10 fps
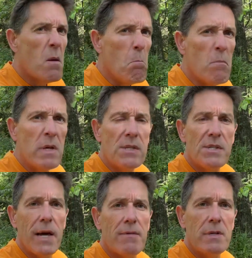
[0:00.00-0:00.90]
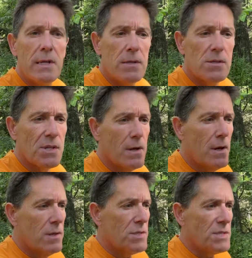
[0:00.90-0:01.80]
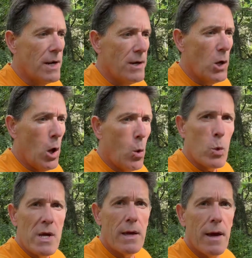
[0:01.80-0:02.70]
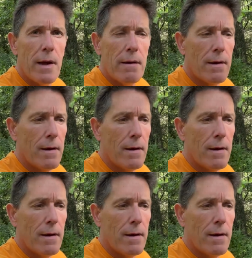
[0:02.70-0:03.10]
mid 70s, sunny all weekend.